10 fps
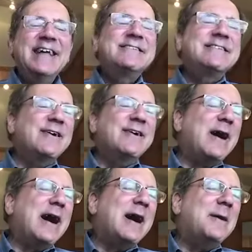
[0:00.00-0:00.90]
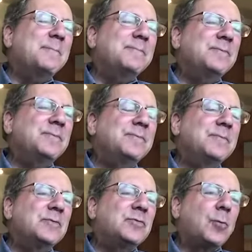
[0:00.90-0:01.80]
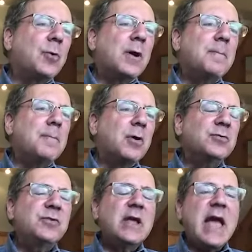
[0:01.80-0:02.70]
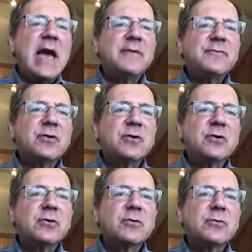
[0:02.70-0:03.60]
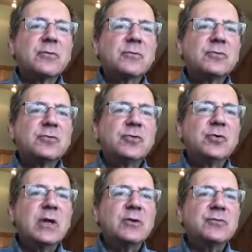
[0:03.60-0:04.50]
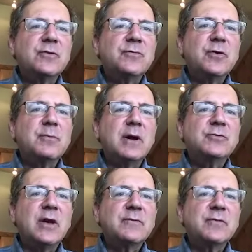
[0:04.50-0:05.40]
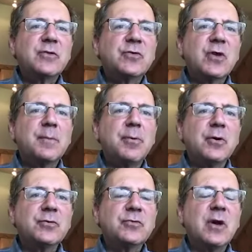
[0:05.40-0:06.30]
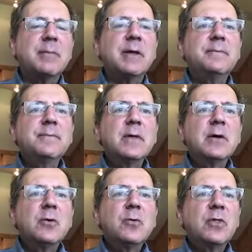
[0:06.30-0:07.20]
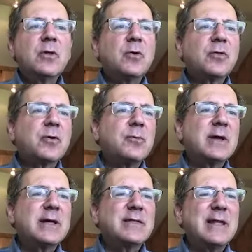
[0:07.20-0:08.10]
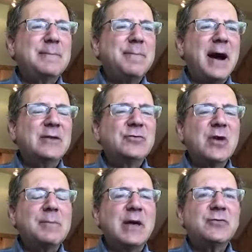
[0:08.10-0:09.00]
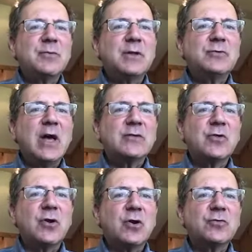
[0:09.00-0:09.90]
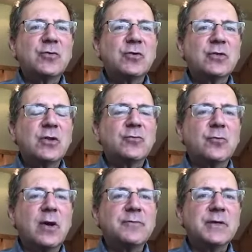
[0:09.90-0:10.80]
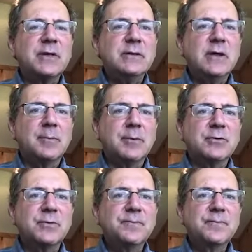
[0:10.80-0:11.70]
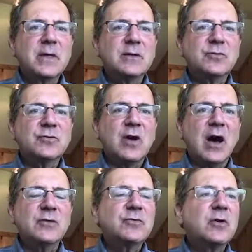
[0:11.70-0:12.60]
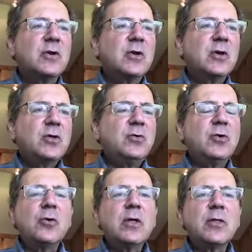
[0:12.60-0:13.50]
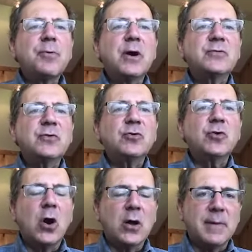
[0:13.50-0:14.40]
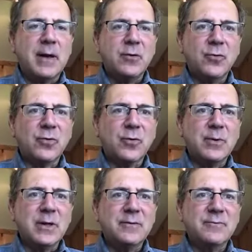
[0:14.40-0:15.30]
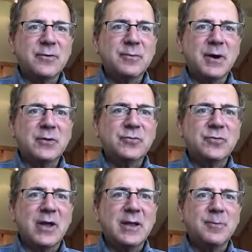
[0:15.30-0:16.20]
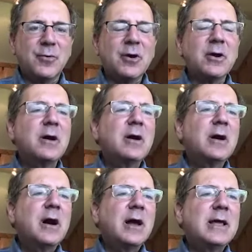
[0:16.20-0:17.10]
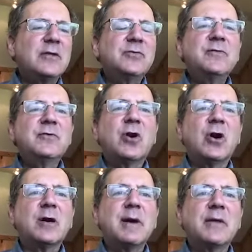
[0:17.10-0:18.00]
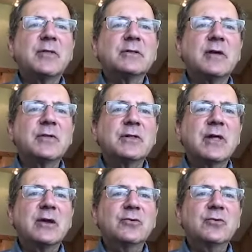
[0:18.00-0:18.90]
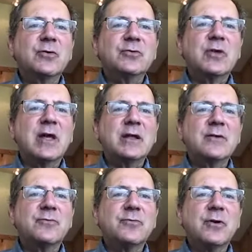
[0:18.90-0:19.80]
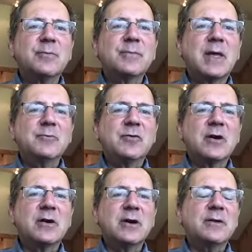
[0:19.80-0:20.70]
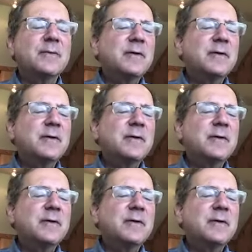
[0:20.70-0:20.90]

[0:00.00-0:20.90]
So we're emerging after 2 years and a few months after the Singapore summit with a North Korea that by some estimates has an arsenal that is roughly doubled in size. You don't hear the president talk about North Korea very much anymore. He doesn't even talk about the lovely letters he was getting from Kim Jong-un.